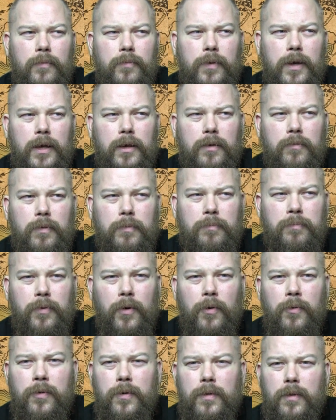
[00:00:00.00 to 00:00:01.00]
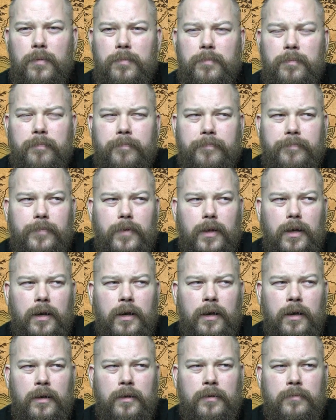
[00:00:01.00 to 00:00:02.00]
We broke them,
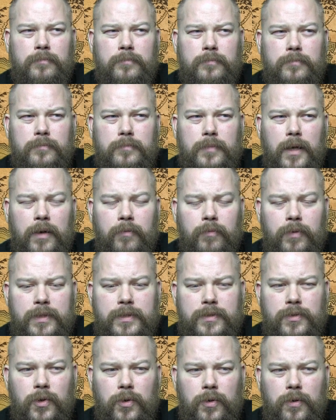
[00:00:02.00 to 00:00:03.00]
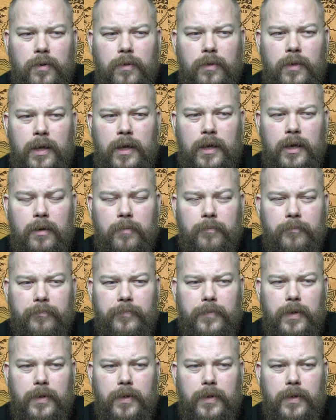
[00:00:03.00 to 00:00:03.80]
and we took the